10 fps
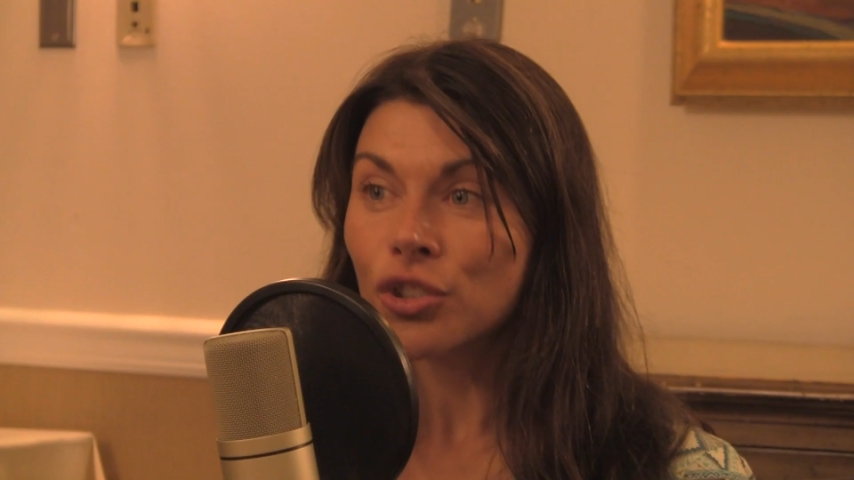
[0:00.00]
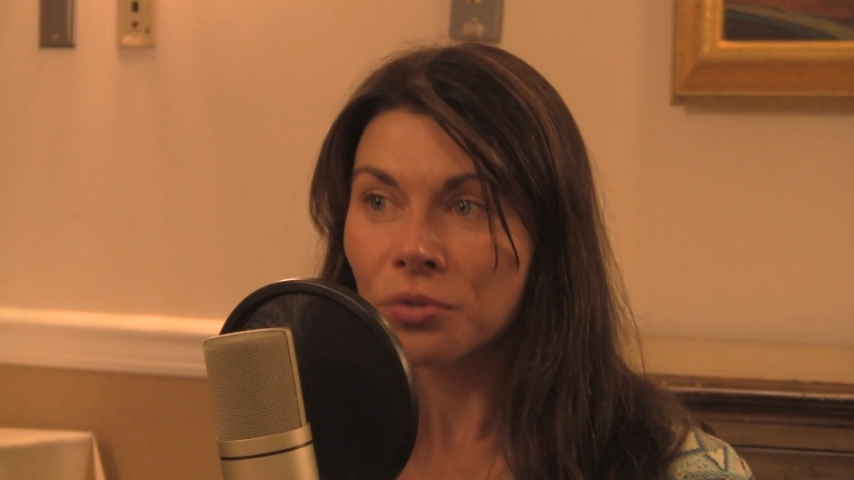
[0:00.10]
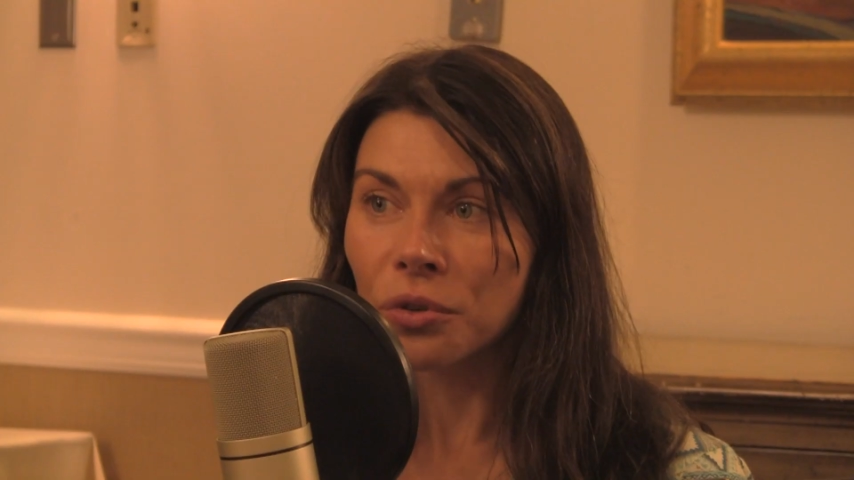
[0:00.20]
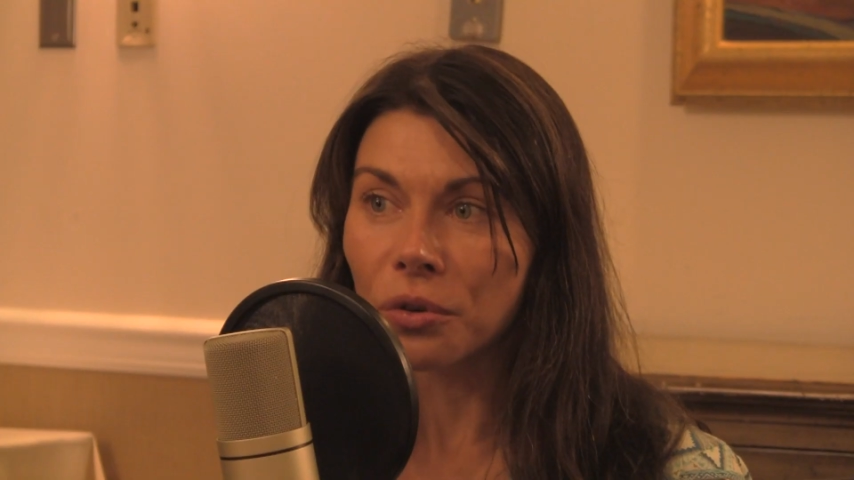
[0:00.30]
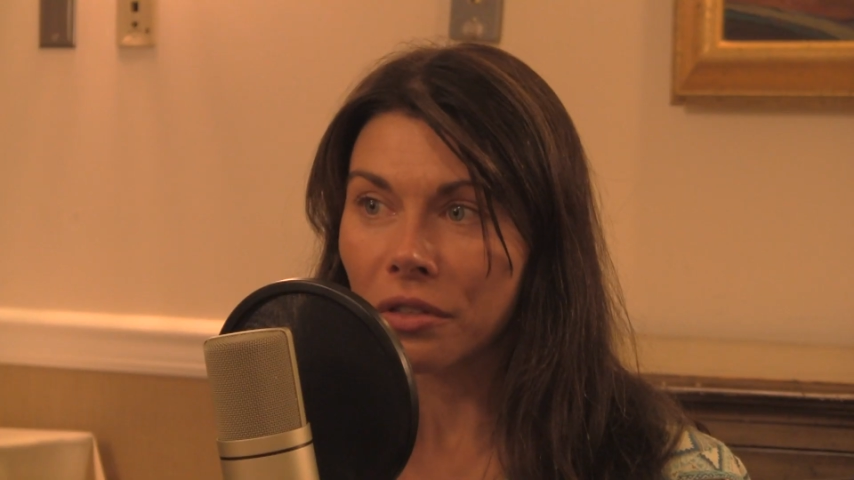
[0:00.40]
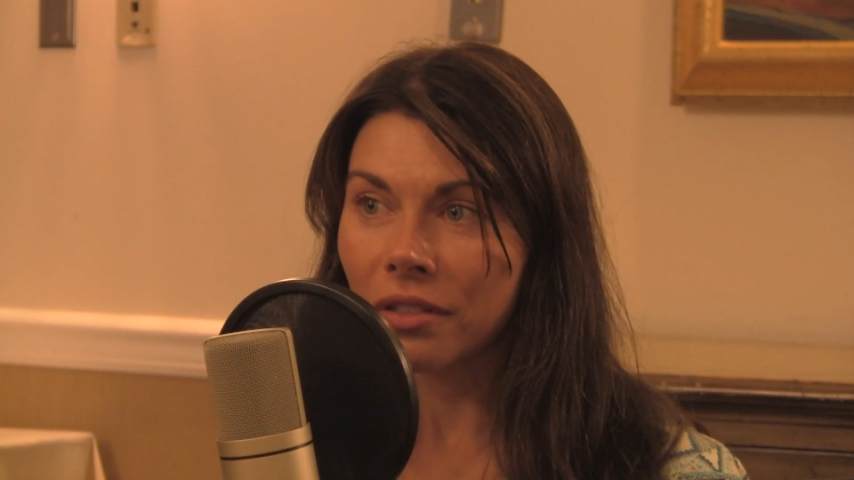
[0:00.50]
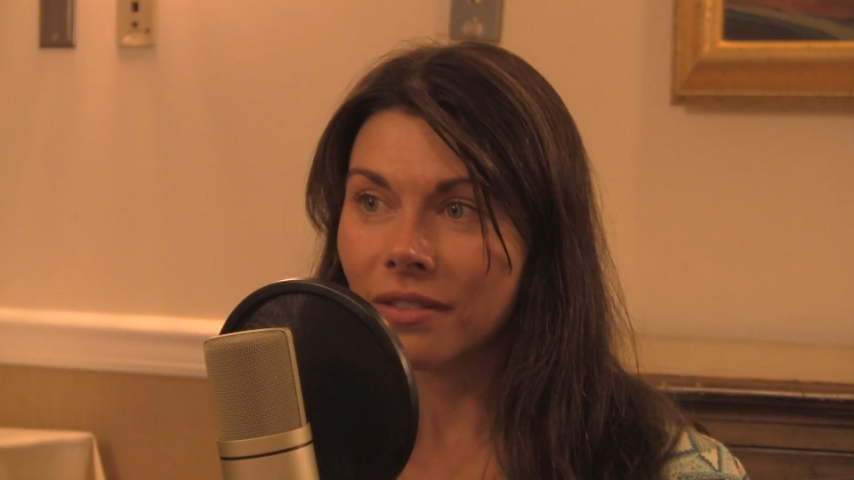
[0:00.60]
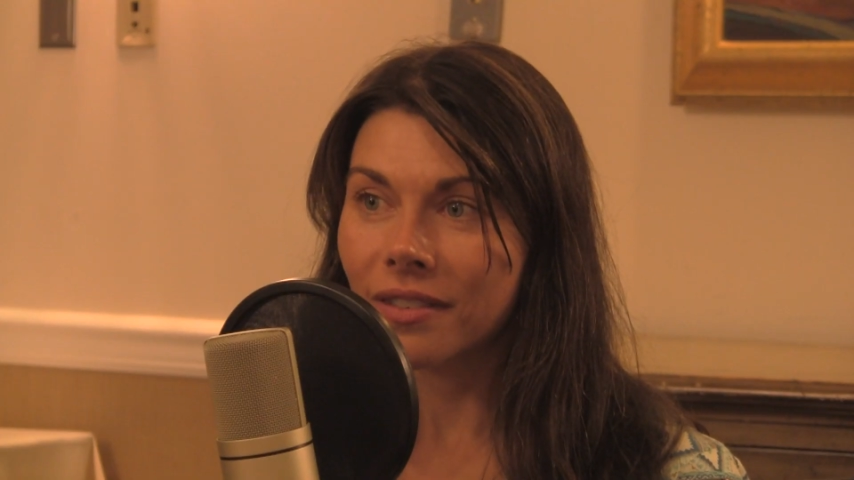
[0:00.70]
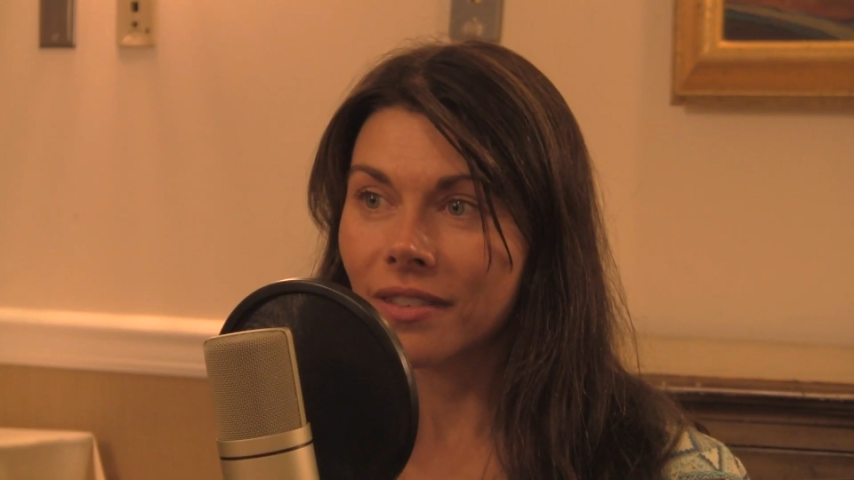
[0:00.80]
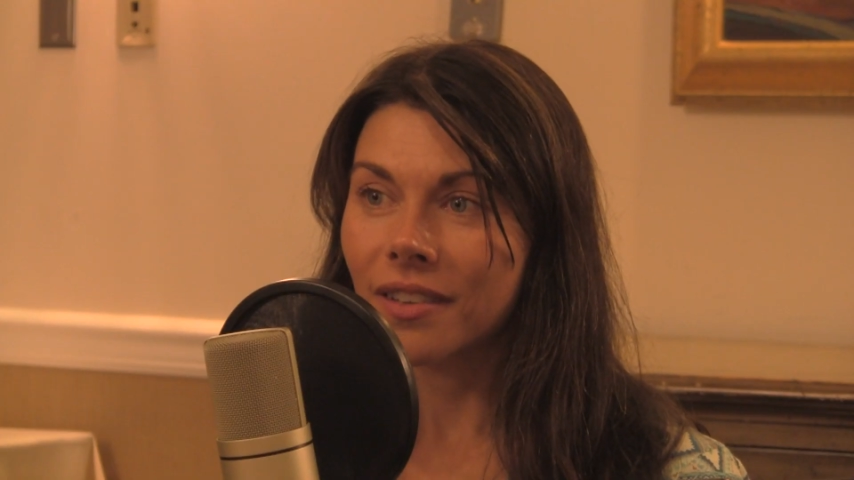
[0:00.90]
truth
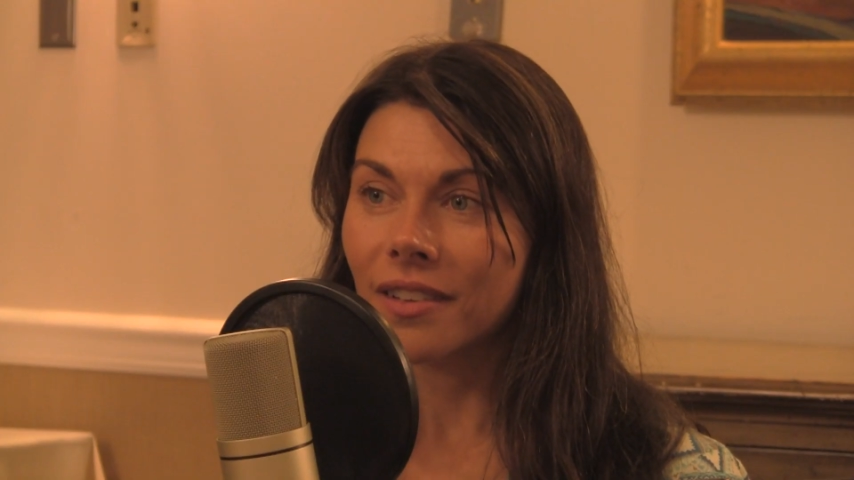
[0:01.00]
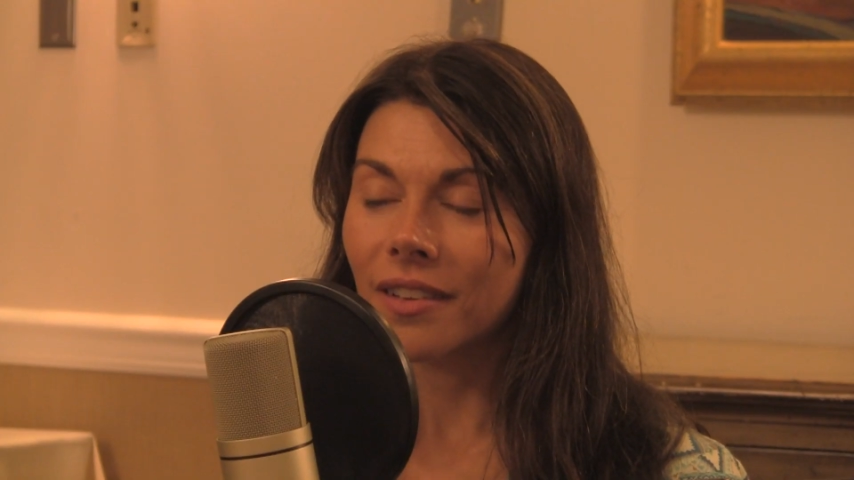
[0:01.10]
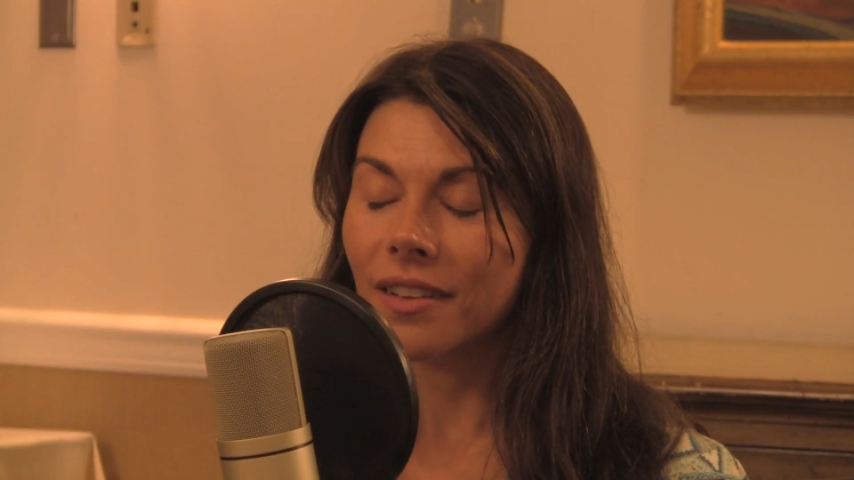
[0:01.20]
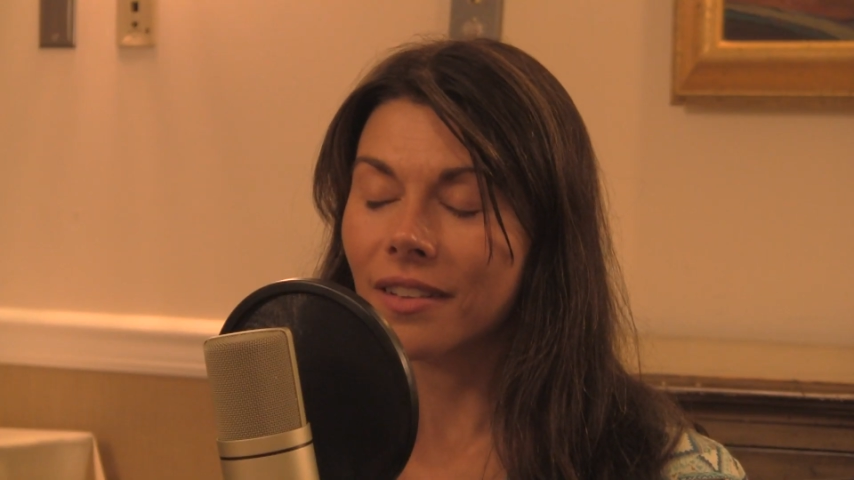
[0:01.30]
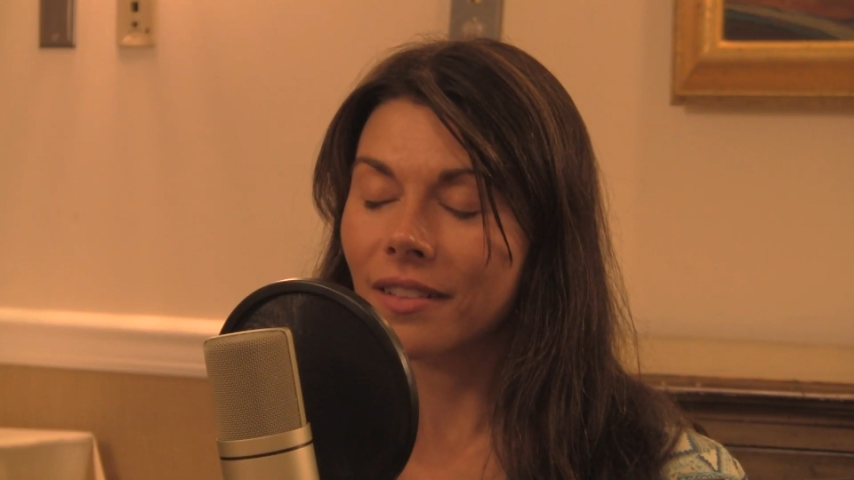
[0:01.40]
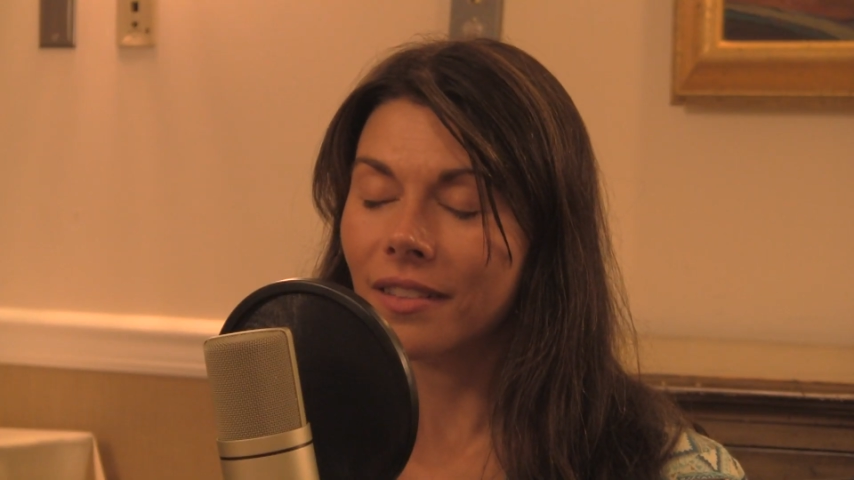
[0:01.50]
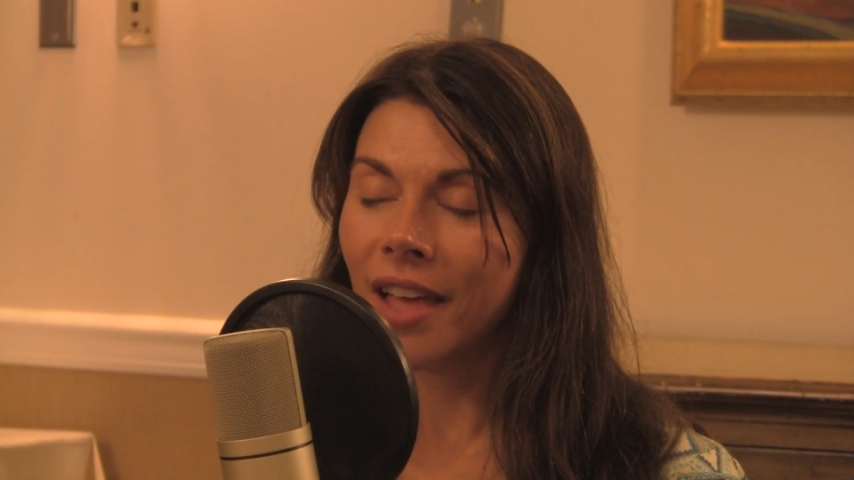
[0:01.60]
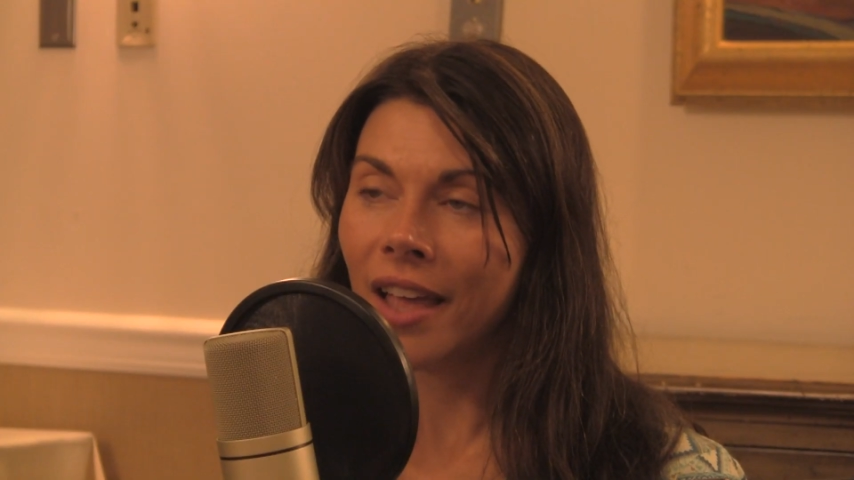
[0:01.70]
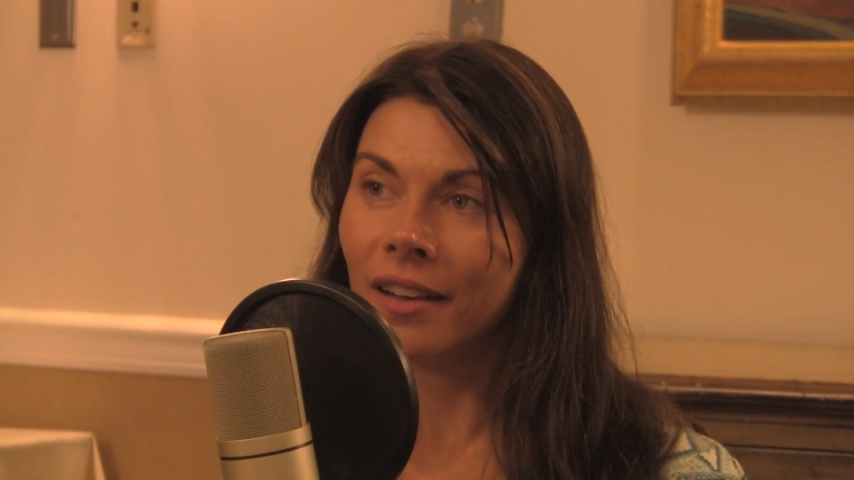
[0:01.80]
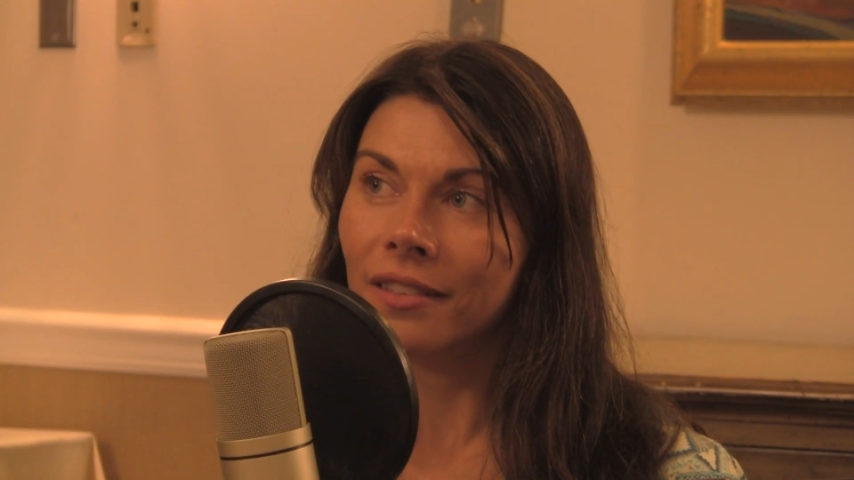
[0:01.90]

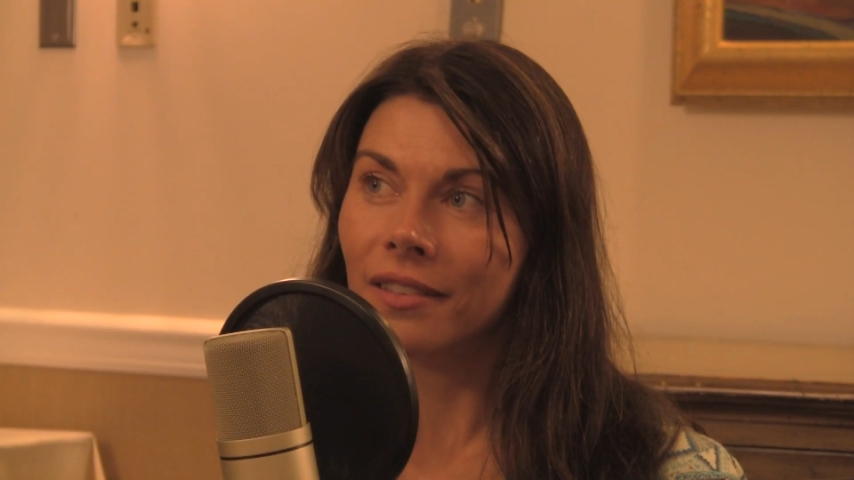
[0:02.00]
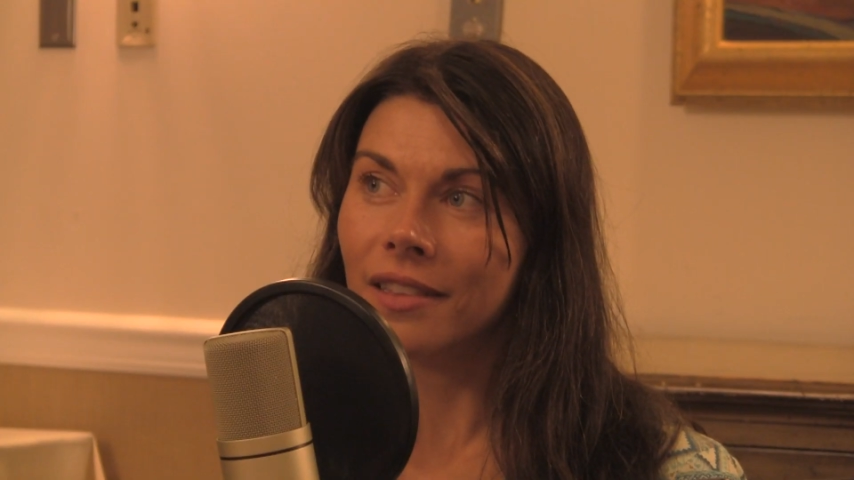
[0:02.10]
then